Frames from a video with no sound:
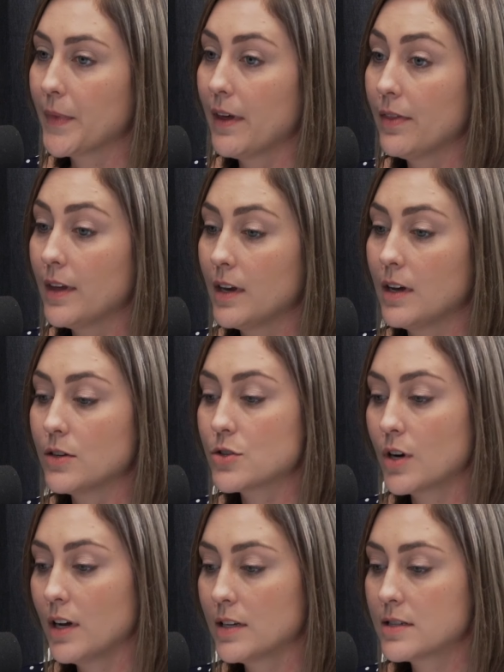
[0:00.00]
And then a
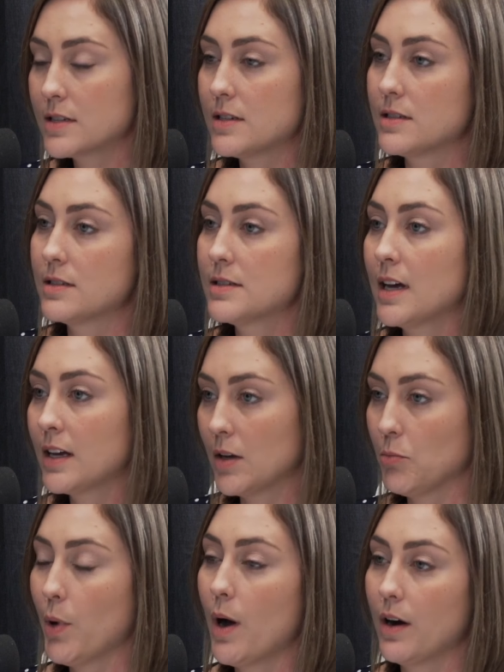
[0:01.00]
trust is the
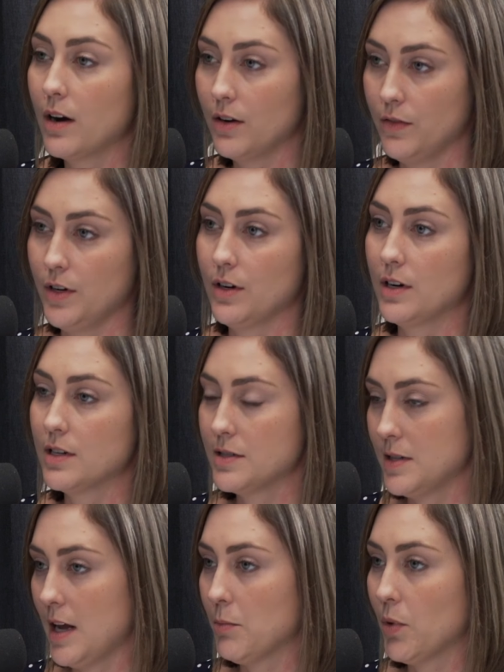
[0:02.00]
second part of your
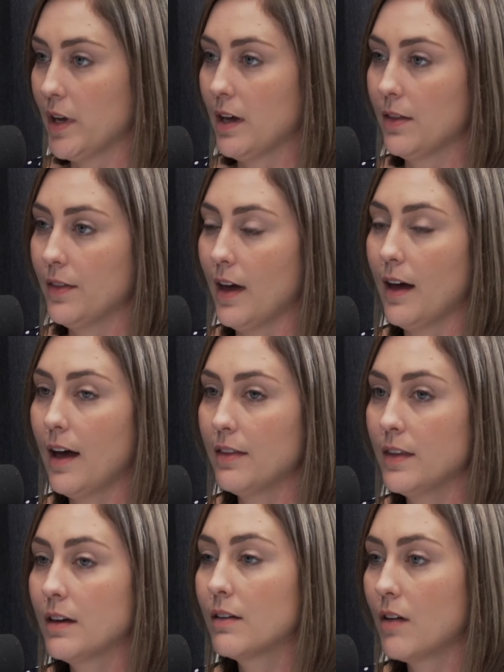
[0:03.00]
estate plan that I
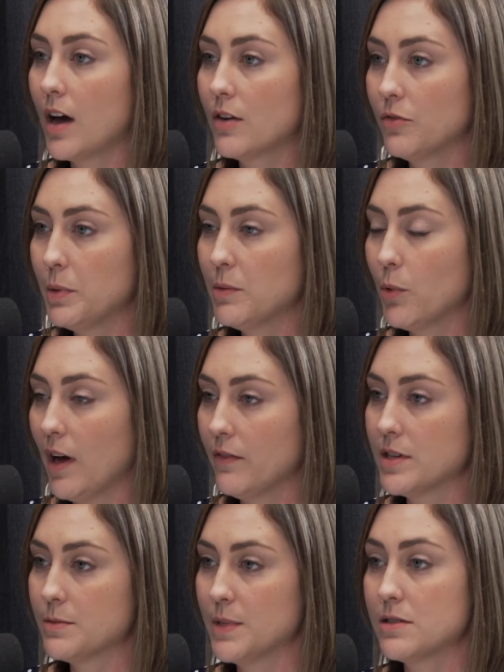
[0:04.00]
think a lot of people have
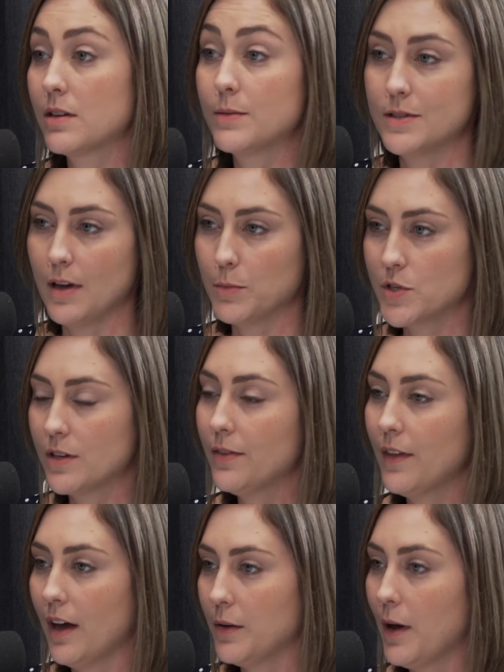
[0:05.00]
this
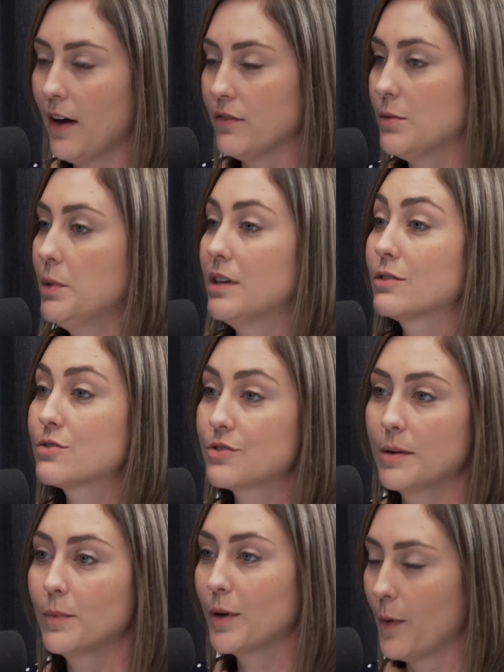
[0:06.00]
misconception that you have to be
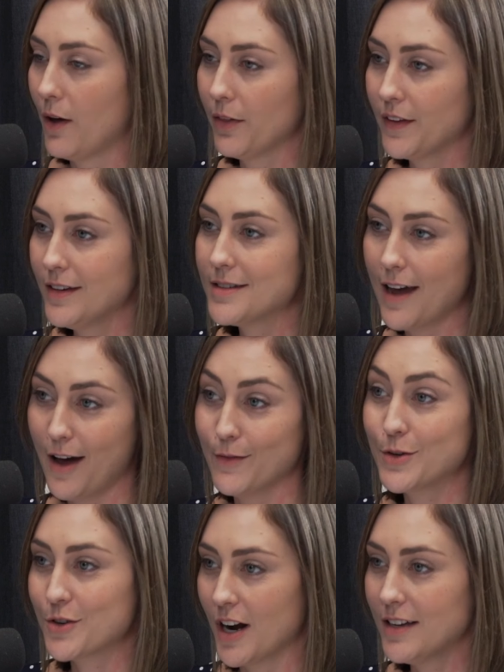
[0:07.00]
extremely wealthy to have
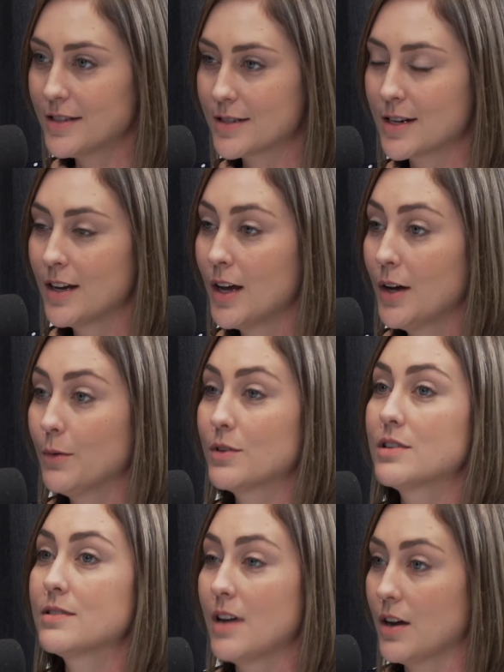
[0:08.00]
a trust,
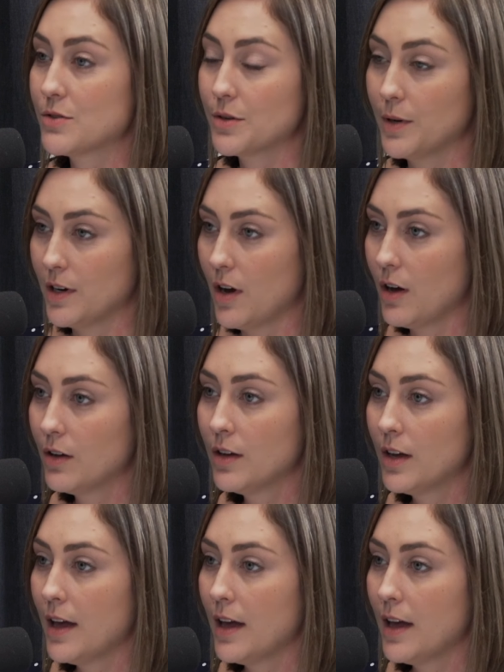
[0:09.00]
which is not true at all.